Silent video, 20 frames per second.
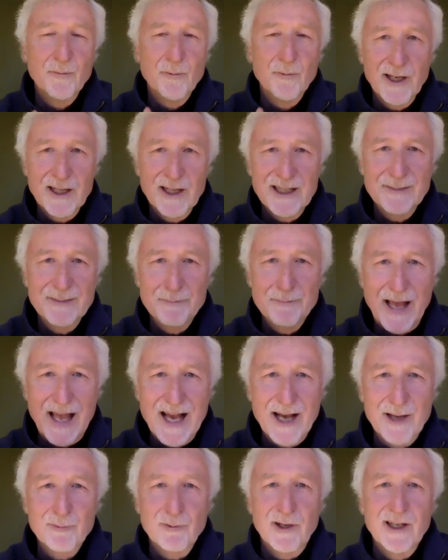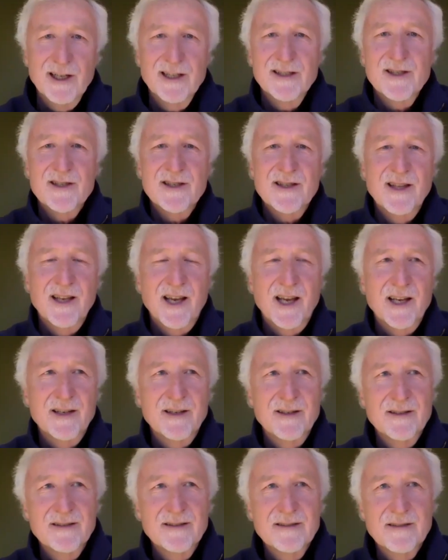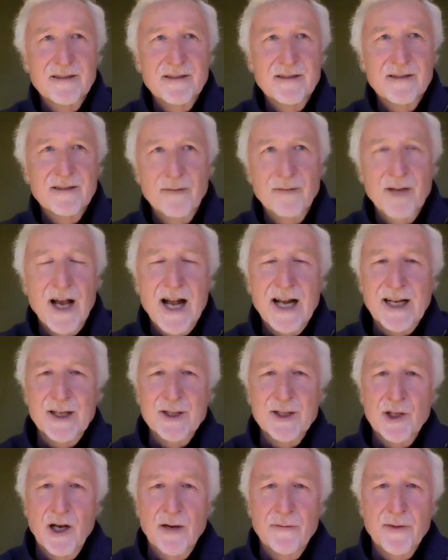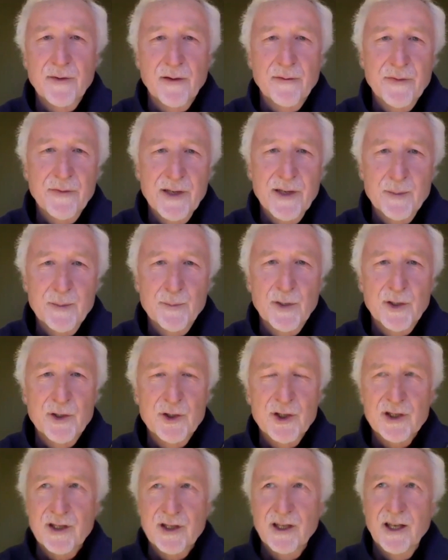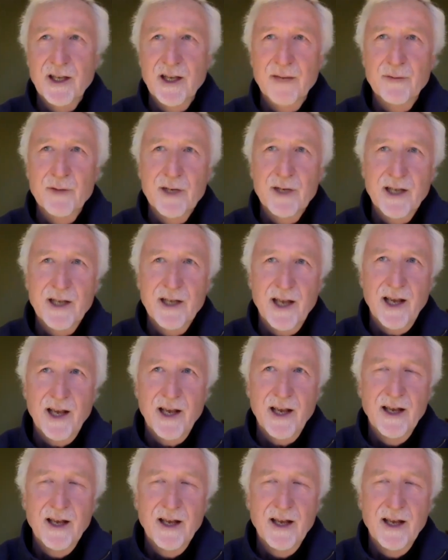really bad ones that kind of knock us off our feet, but just the everyday